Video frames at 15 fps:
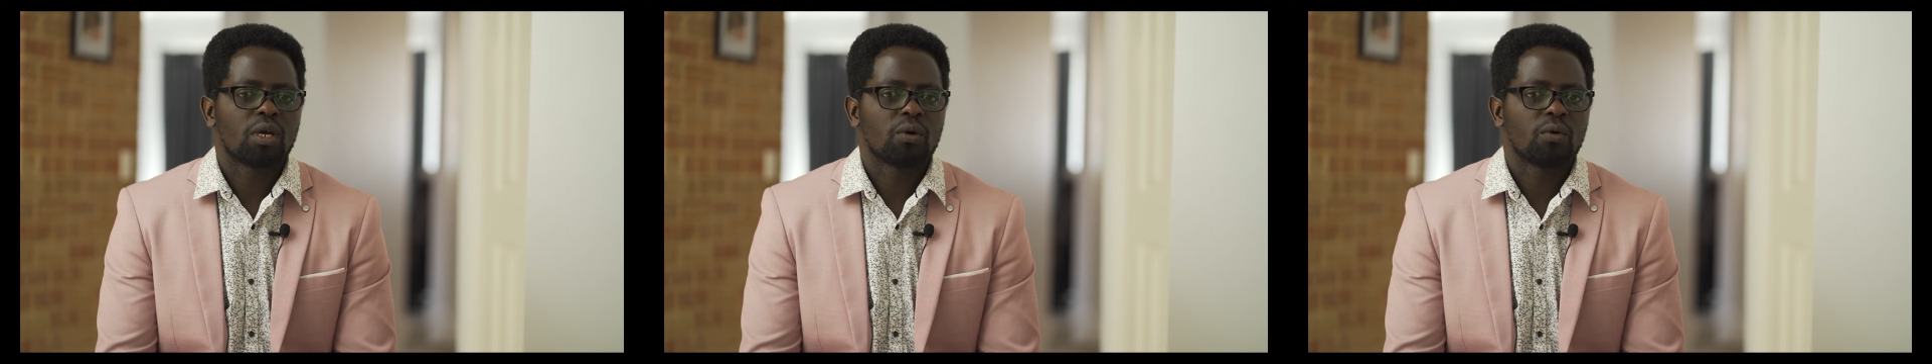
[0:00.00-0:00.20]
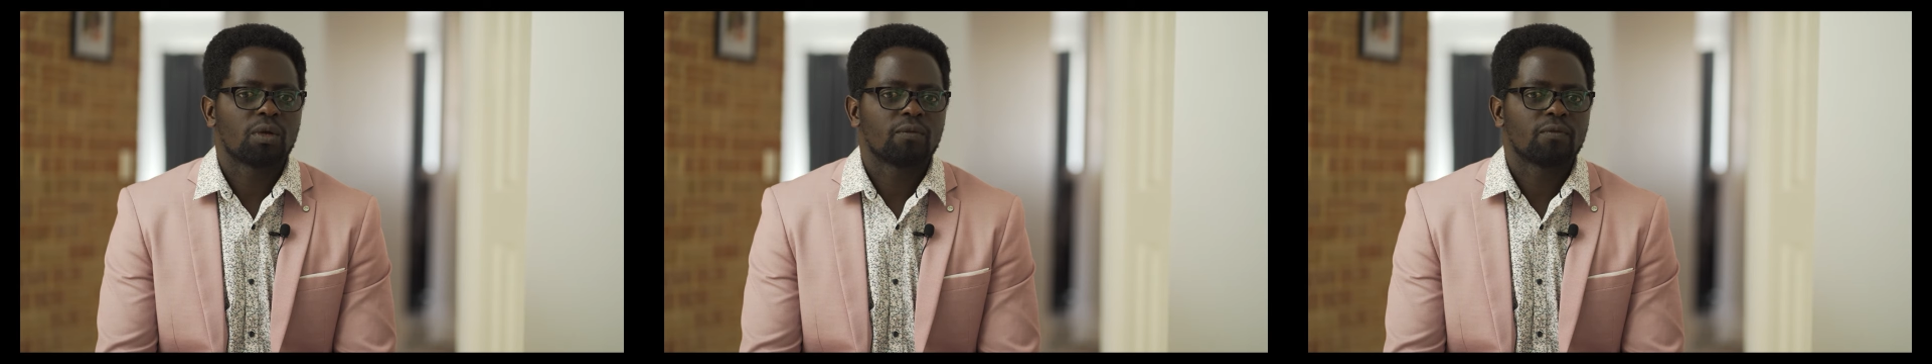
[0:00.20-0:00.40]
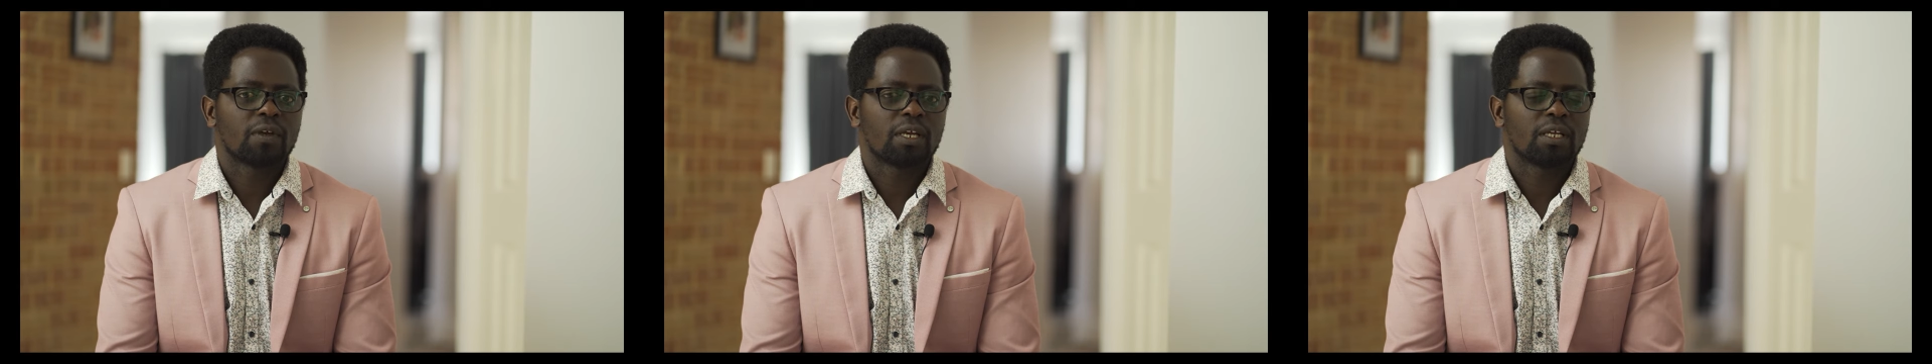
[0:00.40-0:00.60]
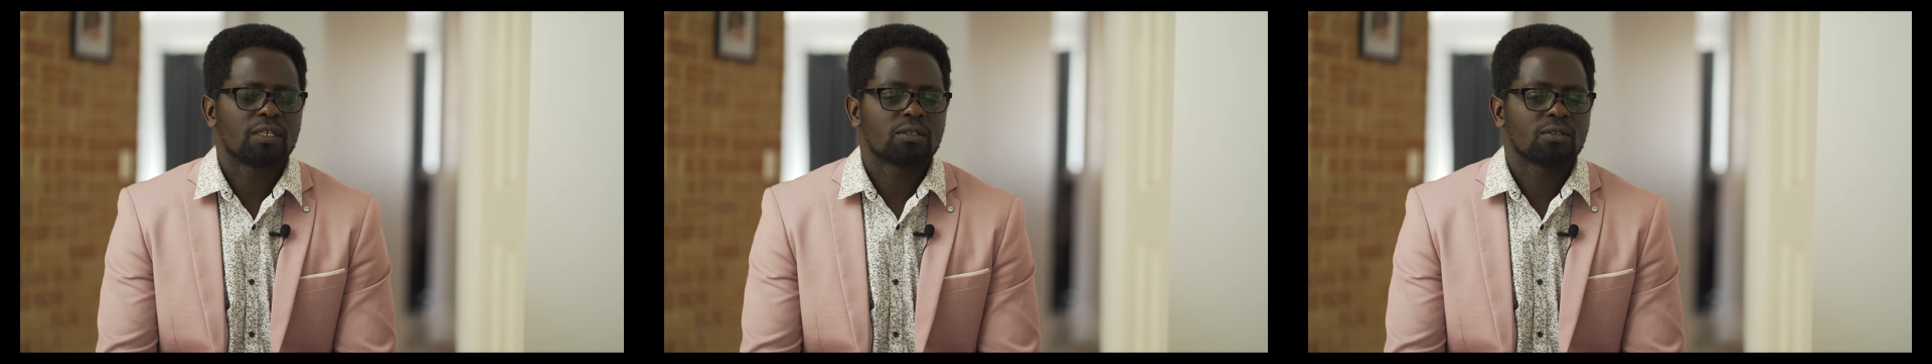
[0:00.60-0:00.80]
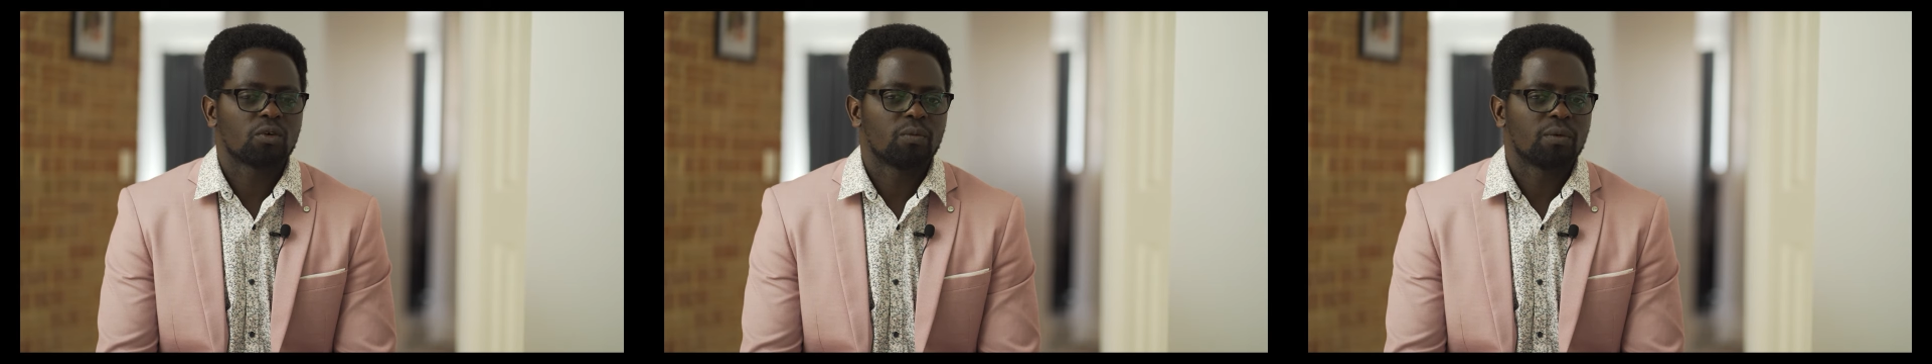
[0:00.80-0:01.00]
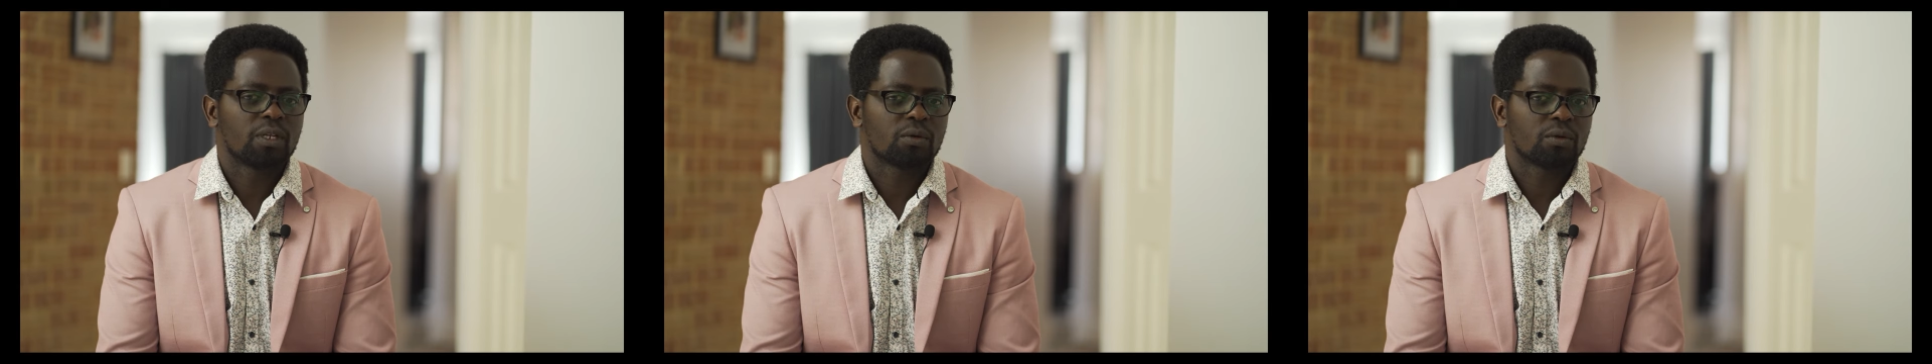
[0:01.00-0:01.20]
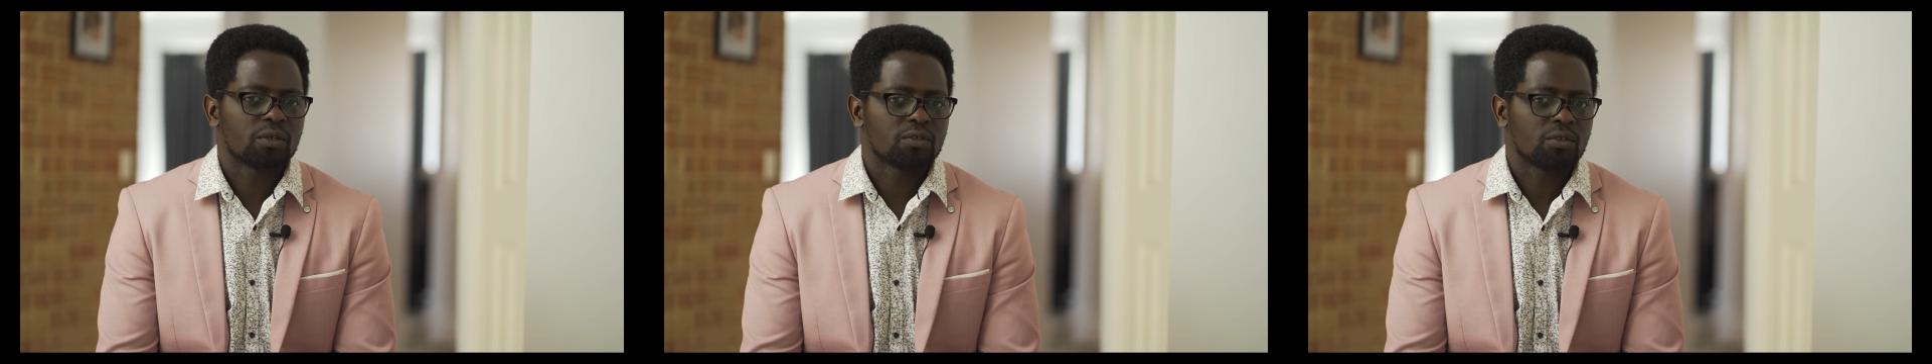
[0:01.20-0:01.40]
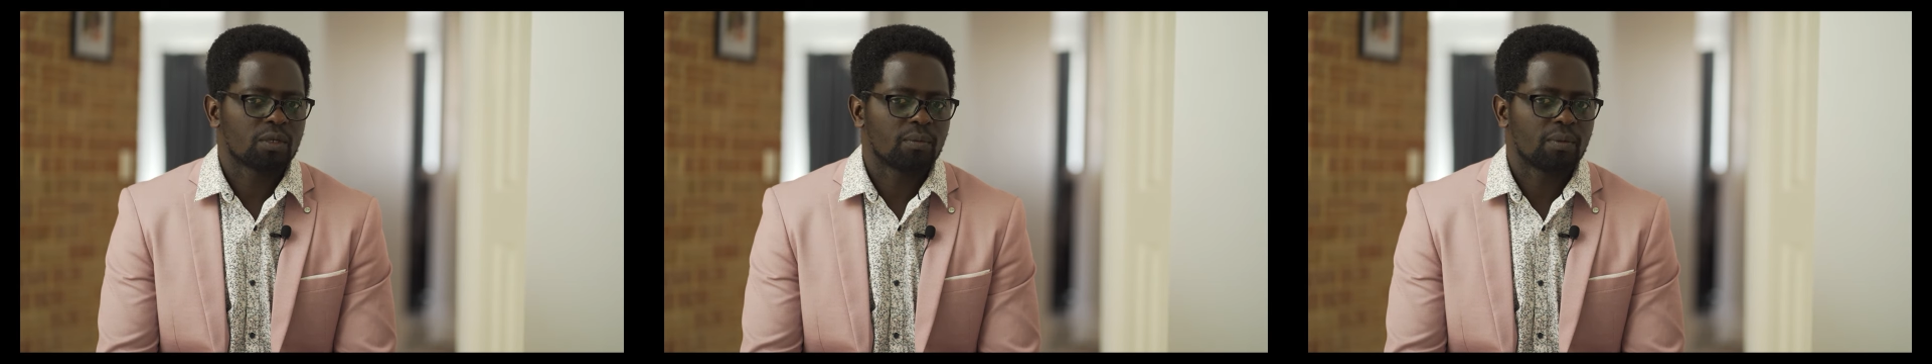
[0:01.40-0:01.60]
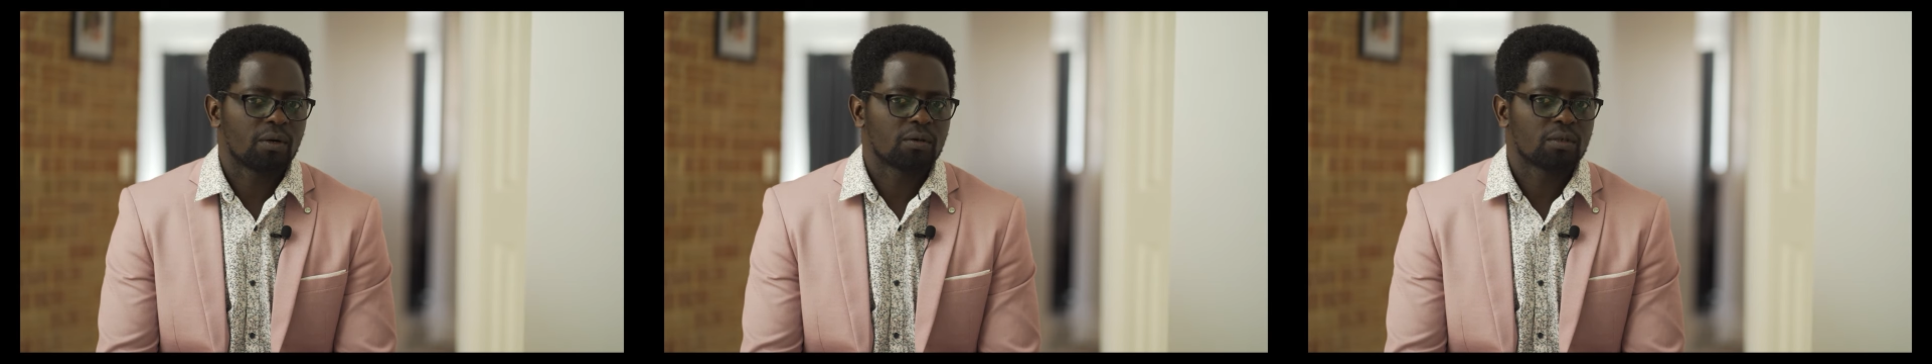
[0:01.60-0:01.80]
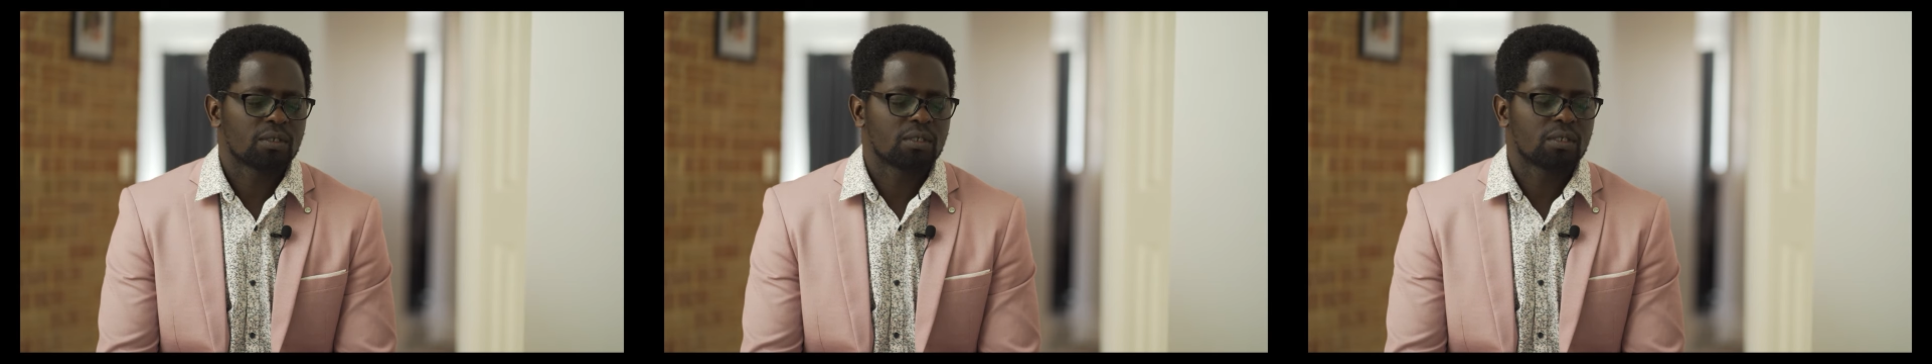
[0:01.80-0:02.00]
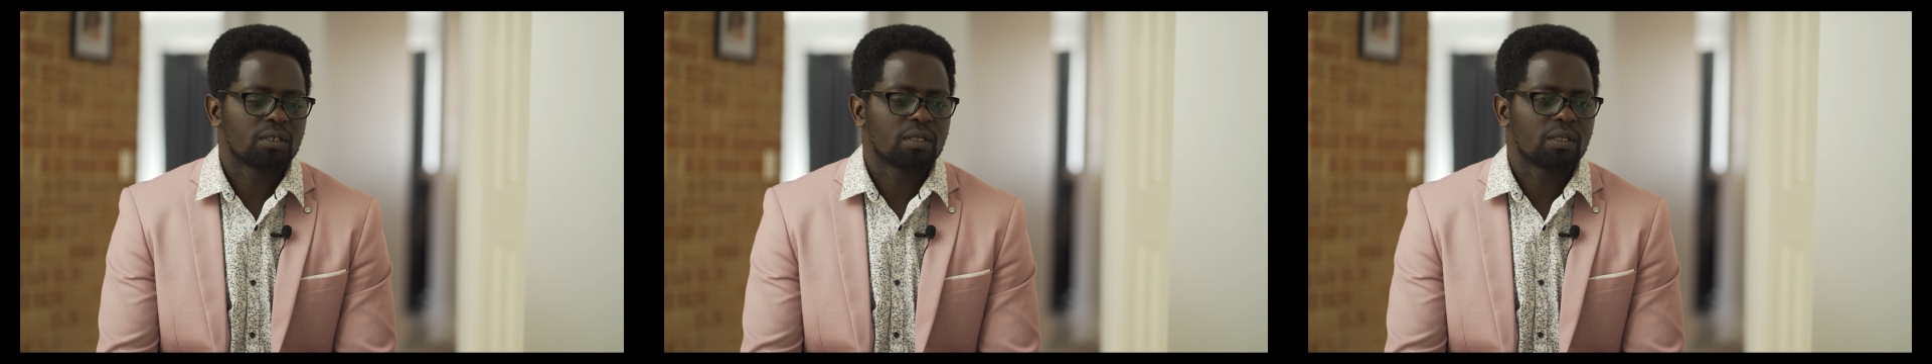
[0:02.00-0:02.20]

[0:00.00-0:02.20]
We've had so many questions about